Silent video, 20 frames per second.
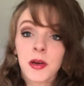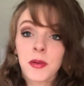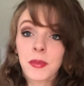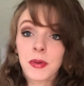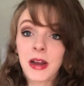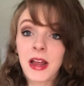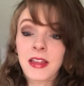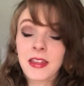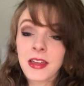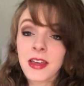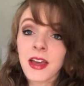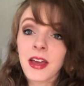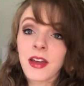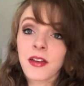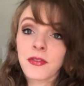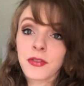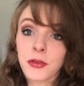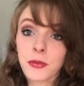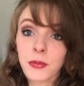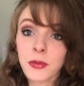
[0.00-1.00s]
But I think I
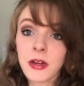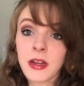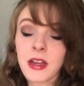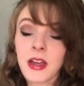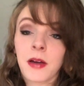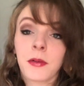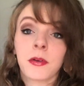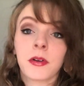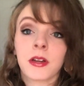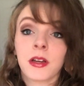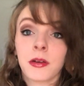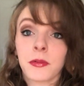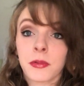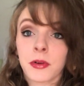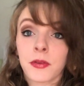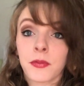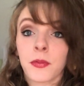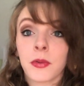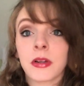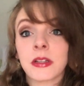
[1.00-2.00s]
have 3. I'm going to get rid
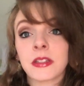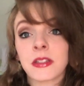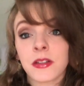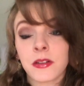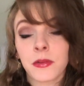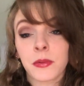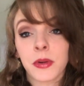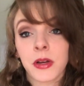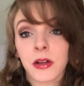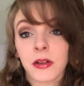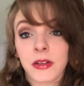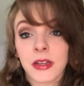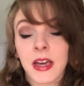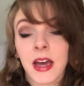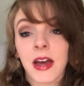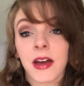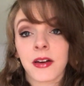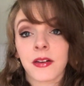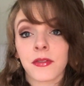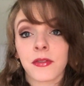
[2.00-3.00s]
of 1 so that we only
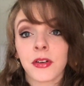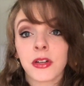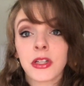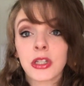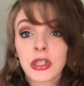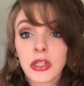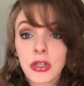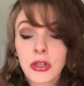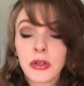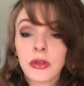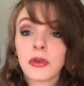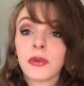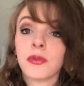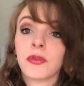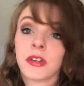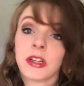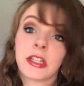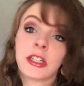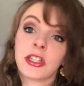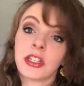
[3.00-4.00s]
have 2
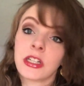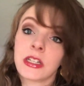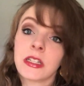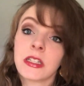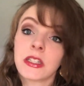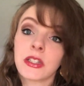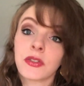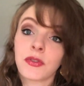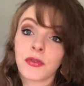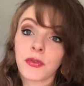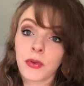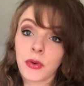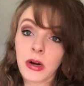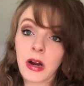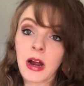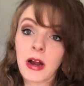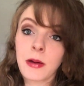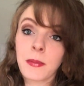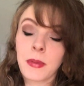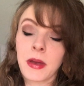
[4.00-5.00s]
fitted sheets for
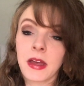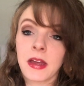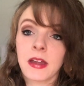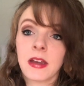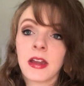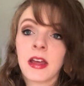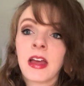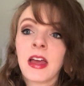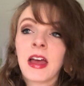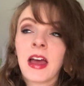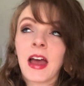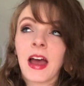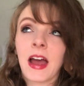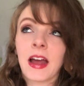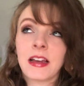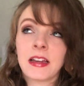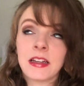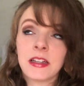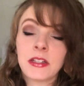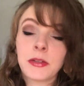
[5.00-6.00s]
our bed.
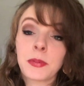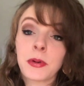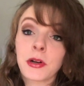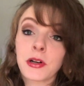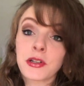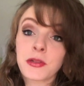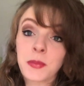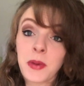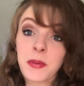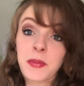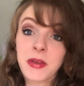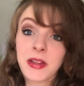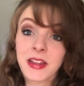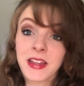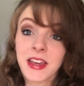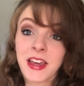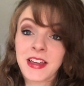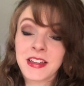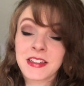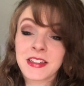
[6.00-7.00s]
I need to purge my
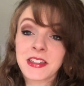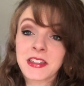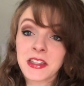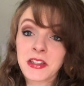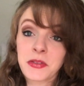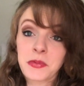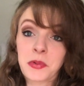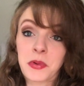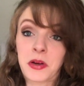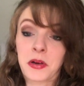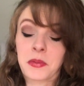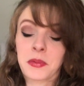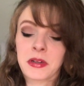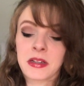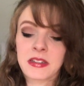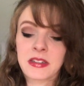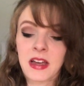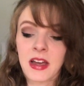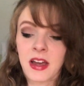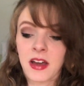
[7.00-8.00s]
pillowcases as well
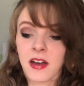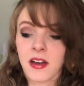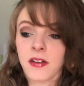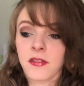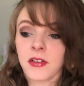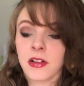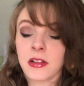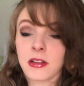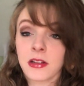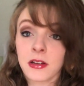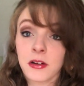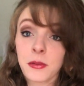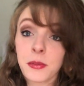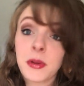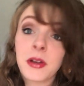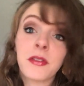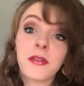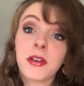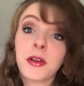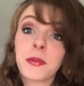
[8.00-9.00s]
because I have a little
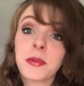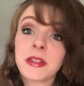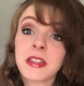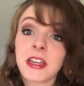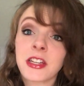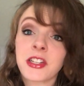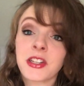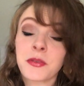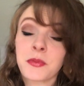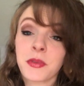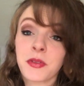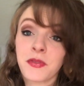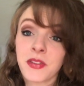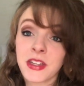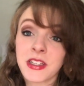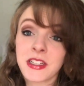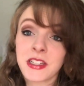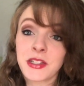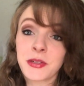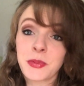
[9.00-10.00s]
bit of an obsession with
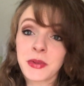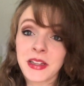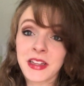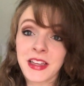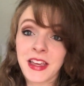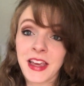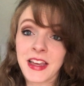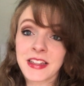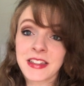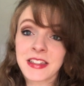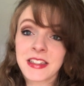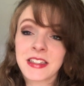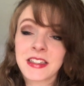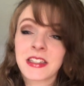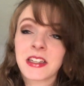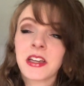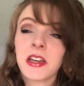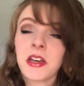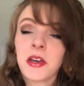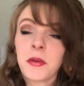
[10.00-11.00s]
vintage pillowcases,
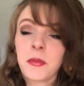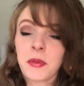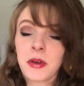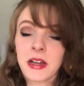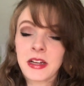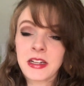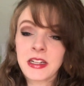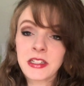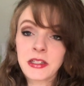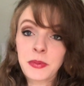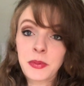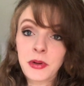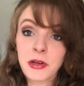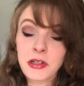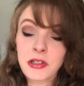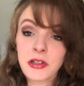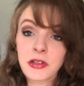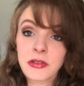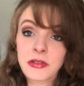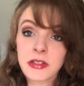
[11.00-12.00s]
but I need to
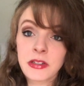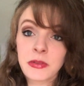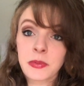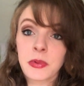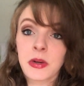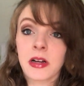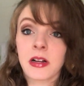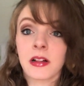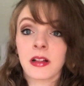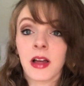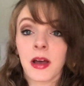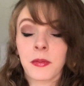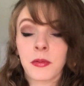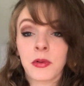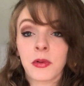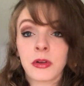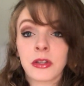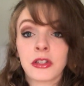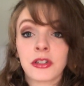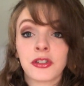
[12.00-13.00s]
purge those as well. I'm
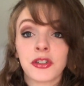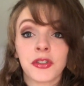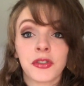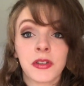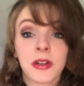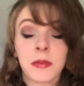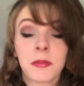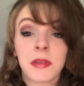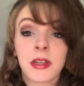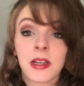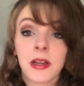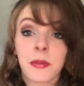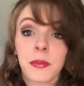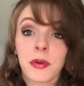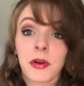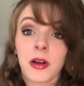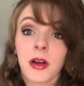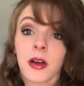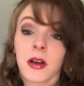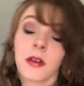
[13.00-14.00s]
going to trim the
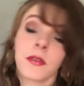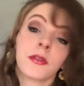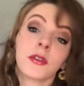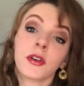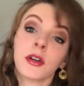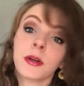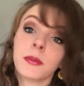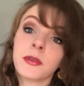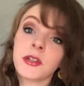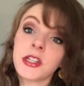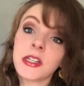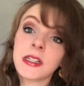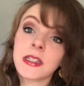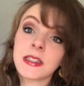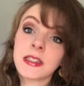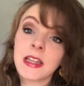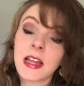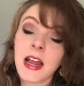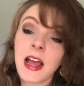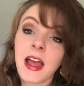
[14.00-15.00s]
number of crib sheets
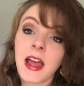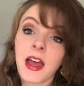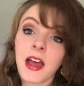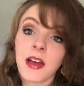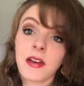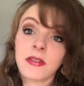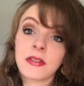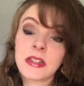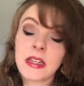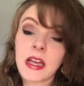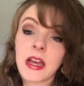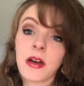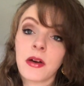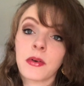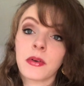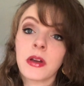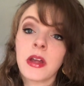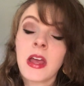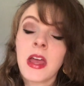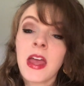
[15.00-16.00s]
that I have
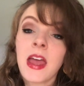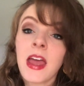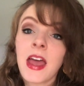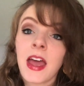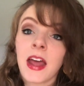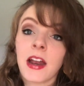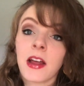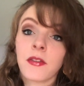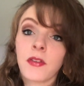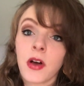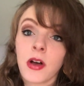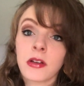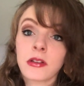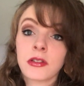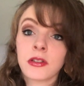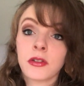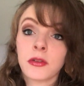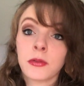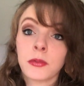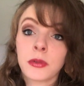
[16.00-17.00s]
down, and I've
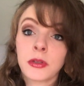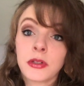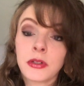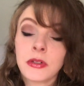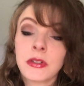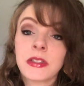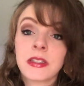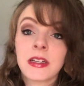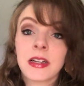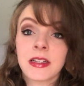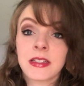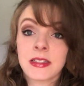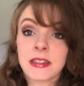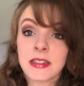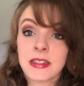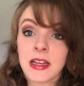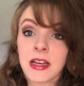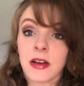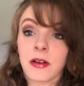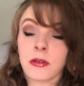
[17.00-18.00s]
also reduced us
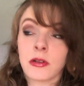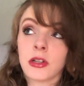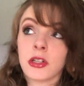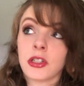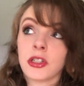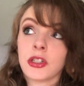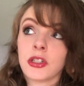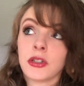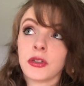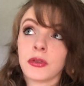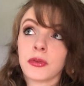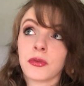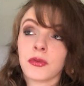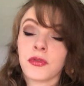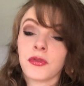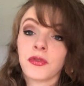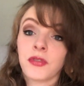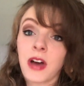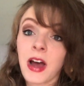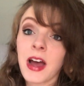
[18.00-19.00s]
down to
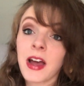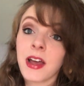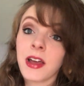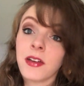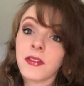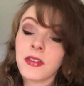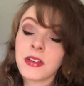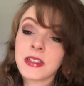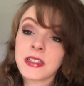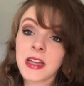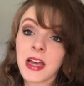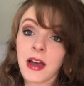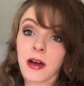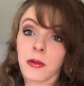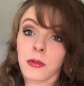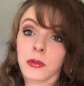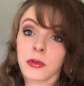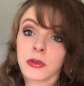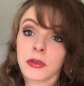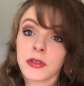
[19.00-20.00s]
5
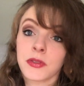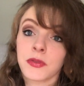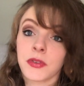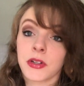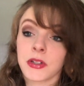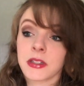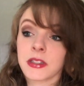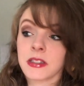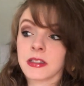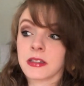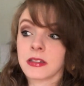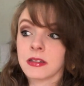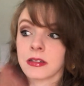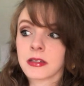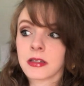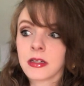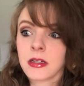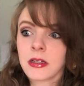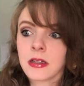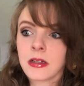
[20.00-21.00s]
towels
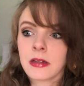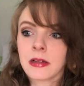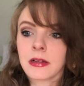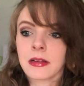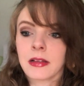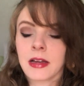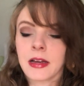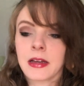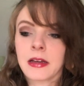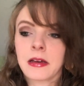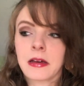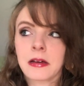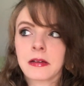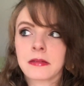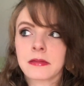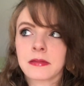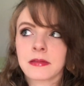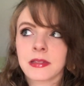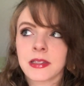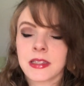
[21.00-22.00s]
versus like
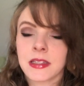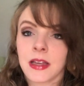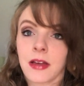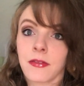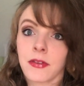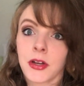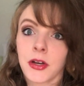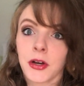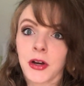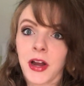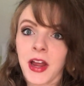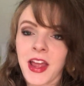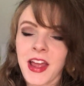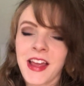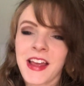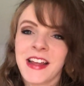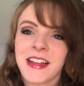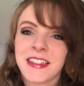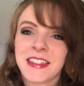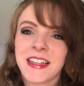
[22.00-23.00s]
7 or
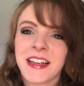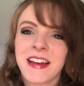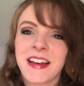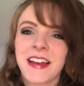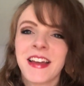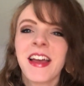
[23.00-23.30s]
8.